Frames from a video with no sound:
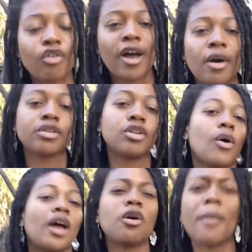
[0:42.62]
around.
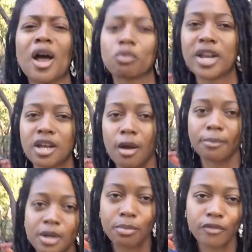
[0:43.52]
I don't mind waiting on
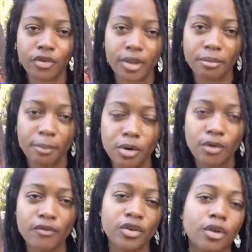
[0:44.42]
people for them to
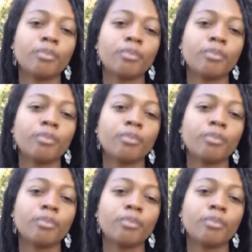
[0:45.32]
move.